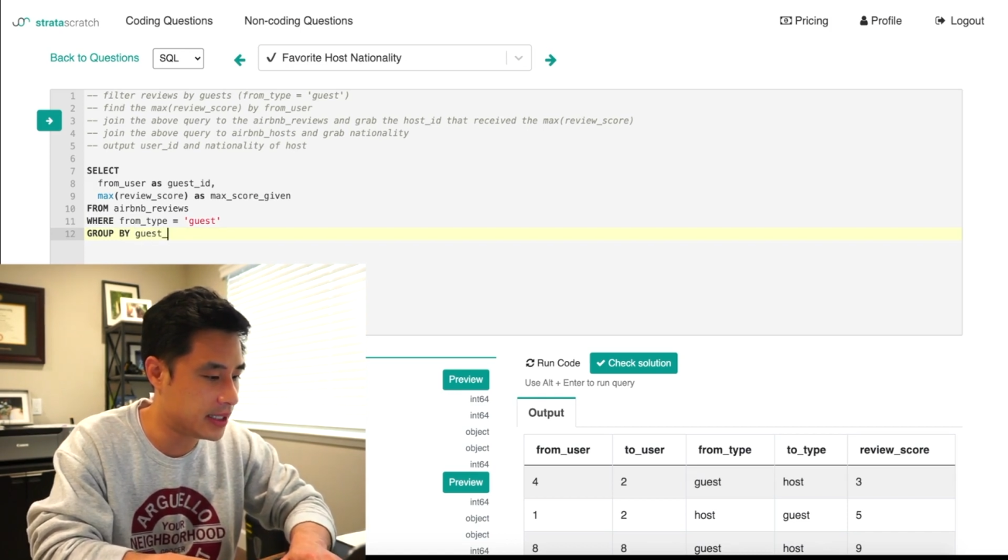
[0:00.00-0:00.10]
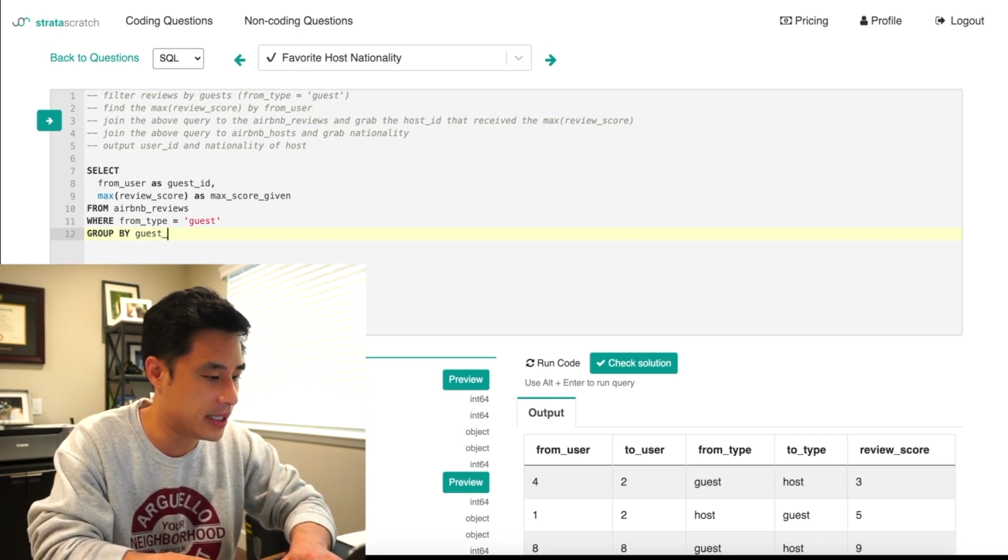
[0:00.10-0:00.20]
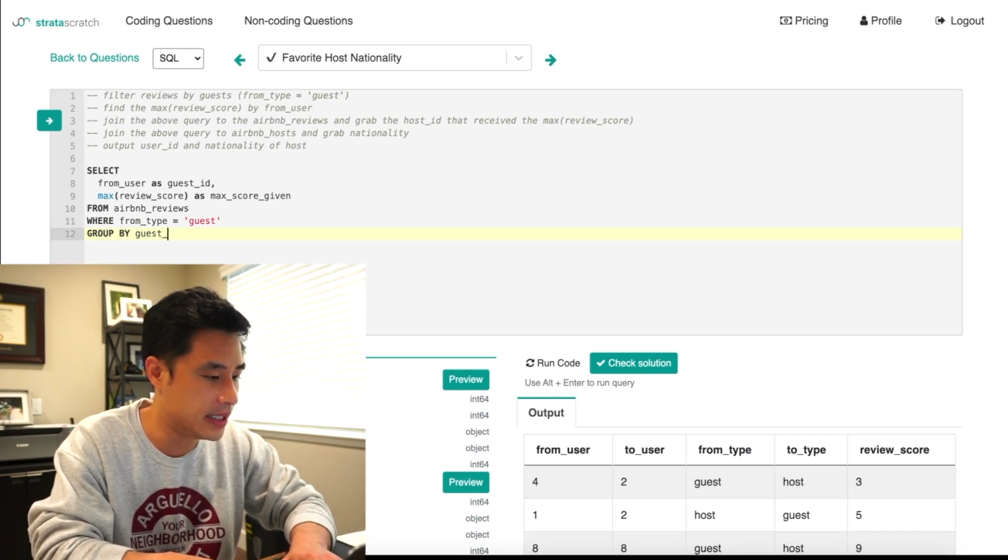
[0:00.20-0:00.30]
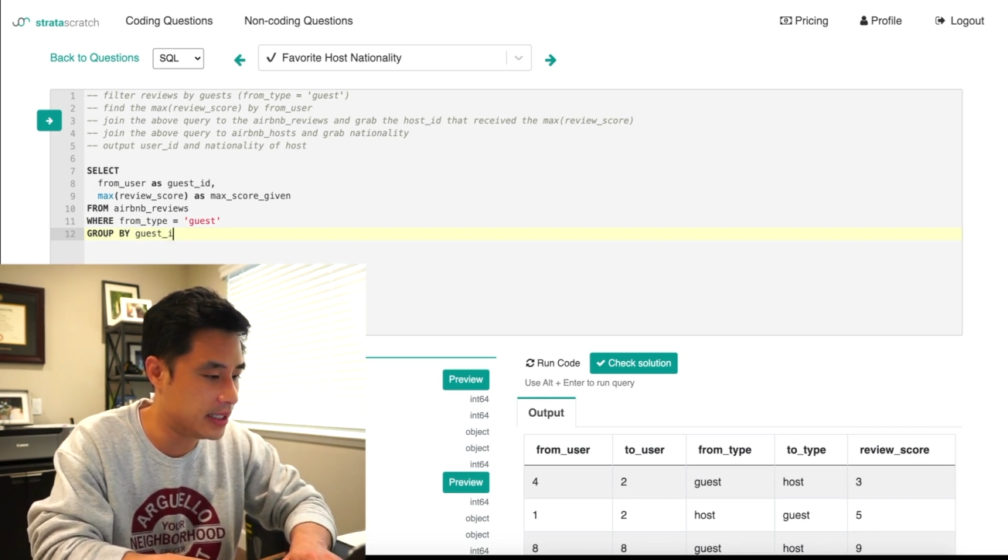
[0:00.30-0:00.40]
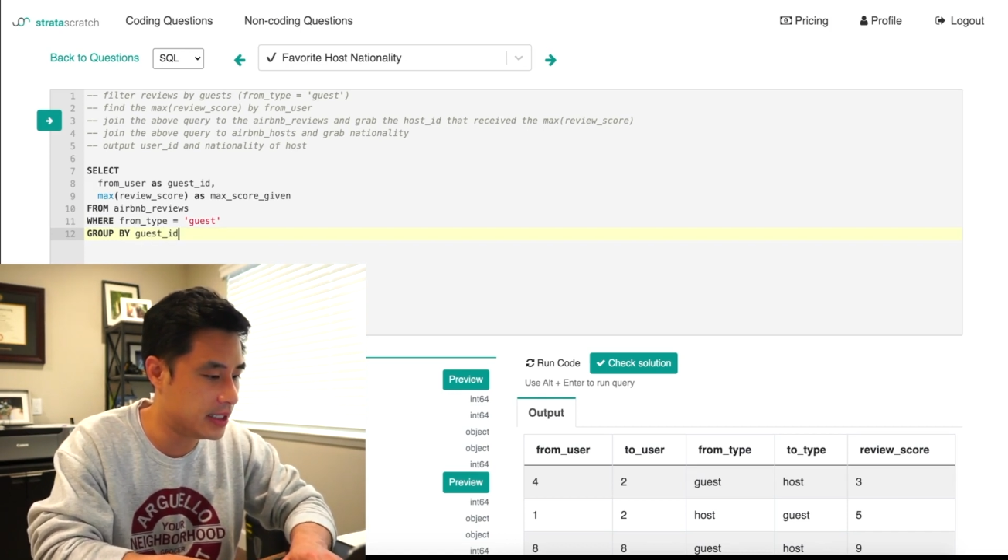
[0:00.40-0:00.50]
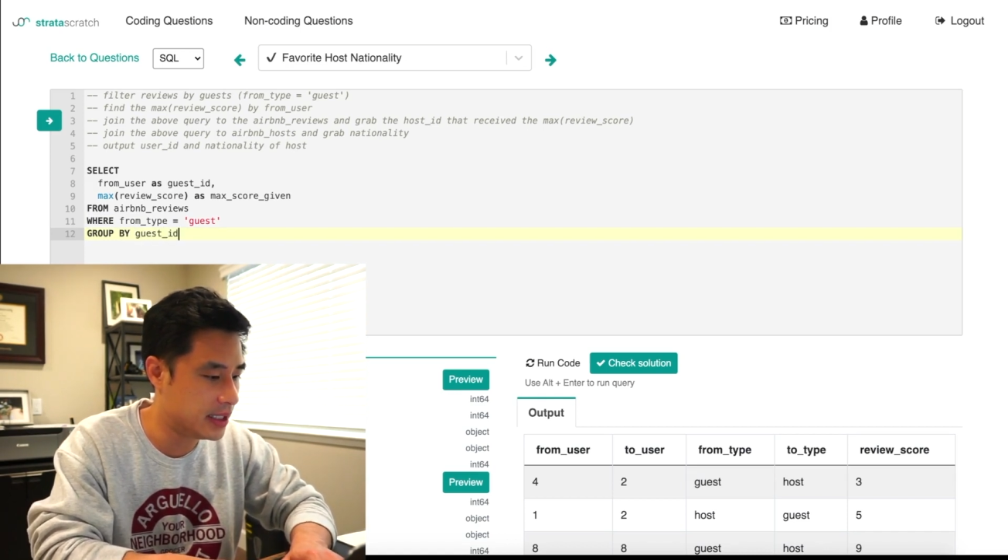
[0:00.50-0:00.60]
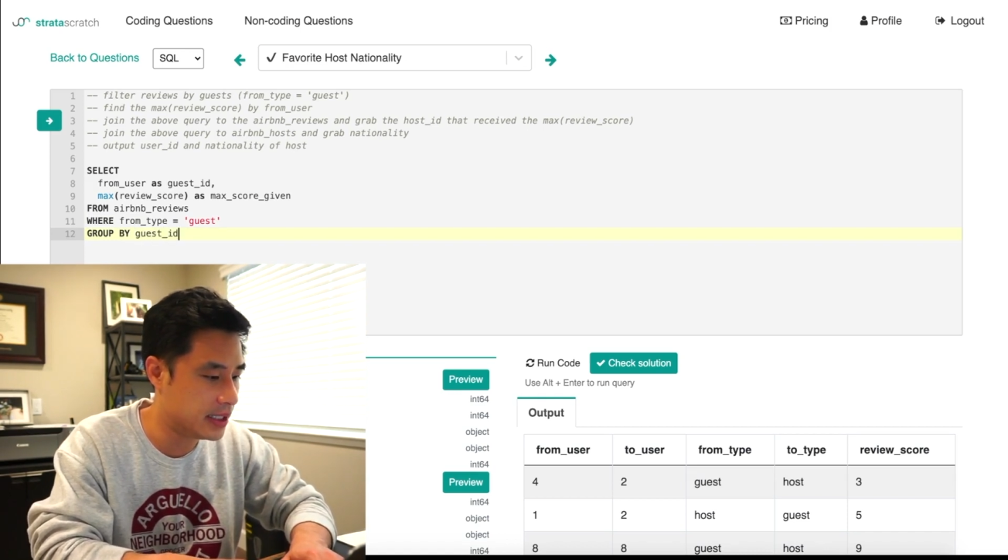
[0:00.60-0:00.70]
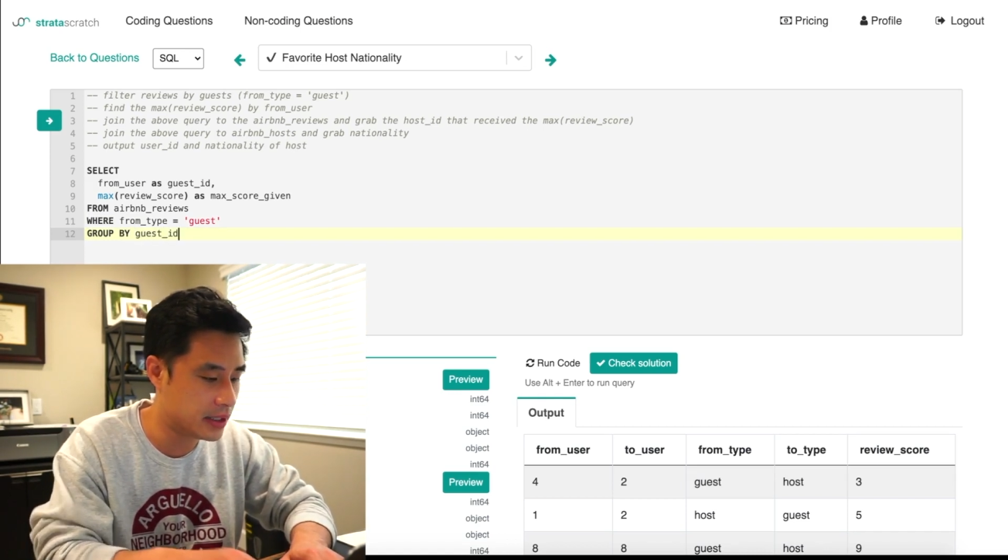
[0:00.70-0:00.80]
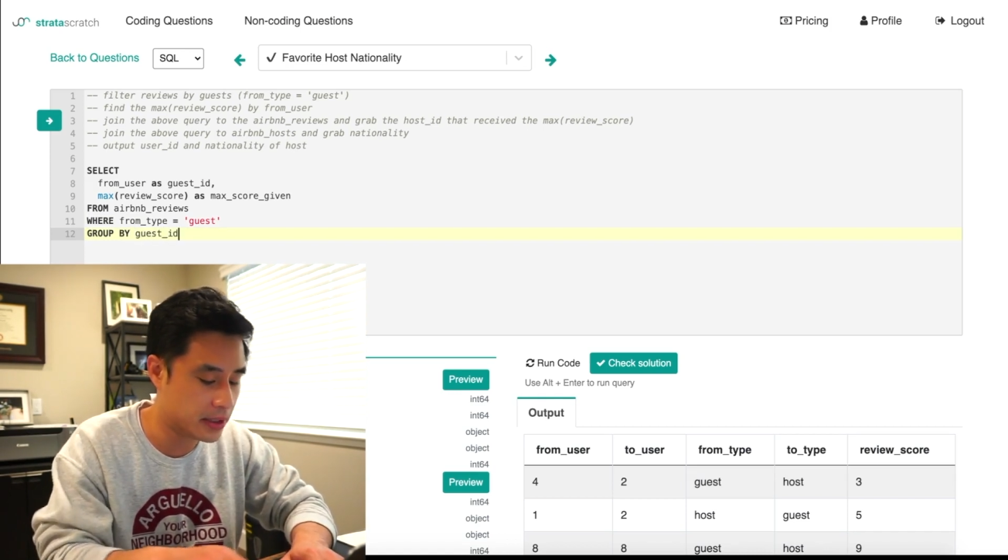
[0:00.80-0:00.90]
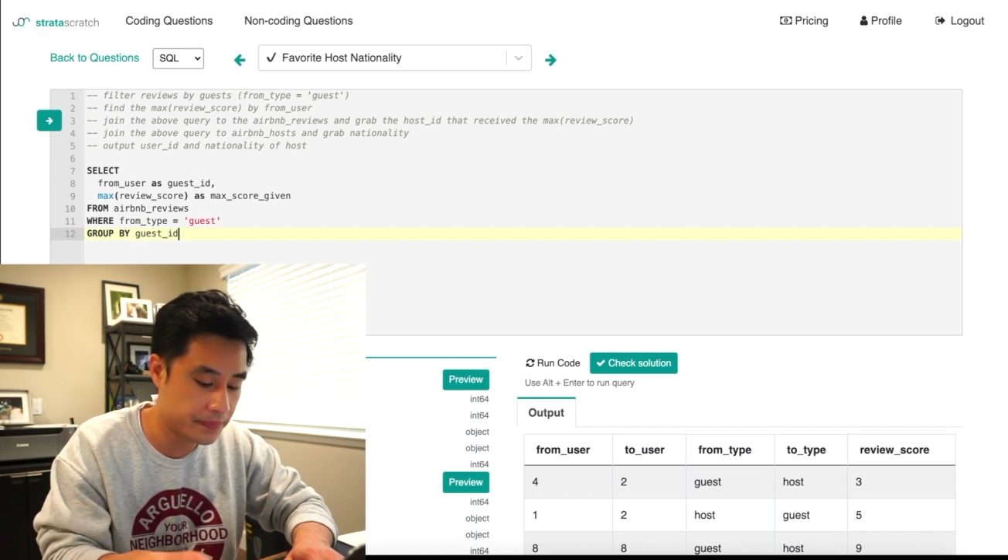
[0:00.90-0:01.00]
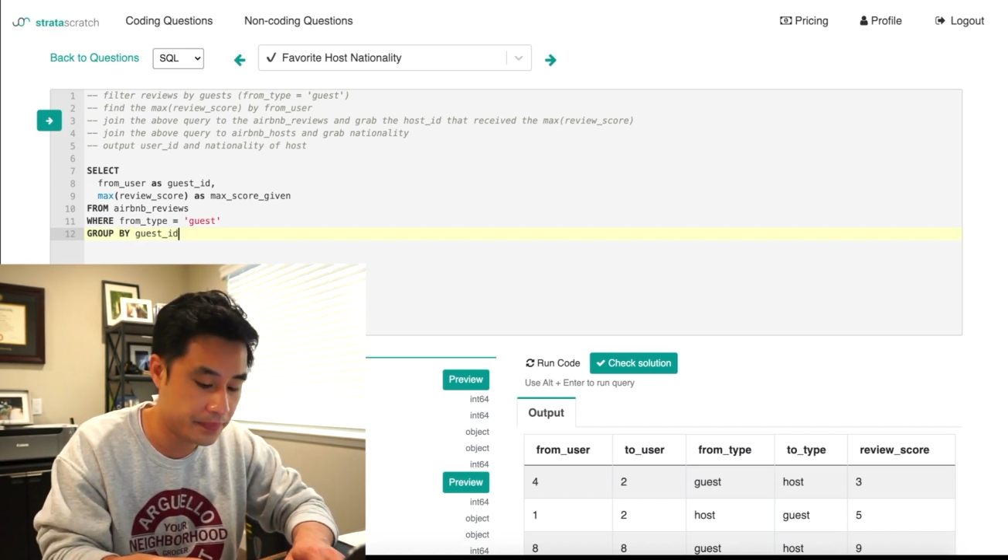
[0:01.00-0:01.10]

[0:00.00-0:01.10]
ID here.